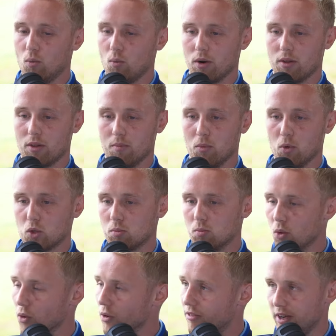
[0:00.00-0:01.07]
were the most
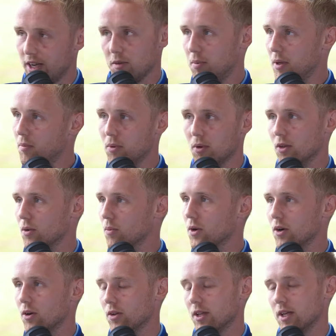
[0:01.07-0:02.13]
motivated people in the
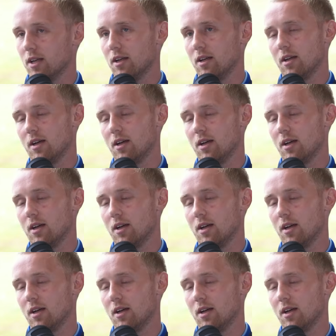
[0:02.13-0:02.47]
world, and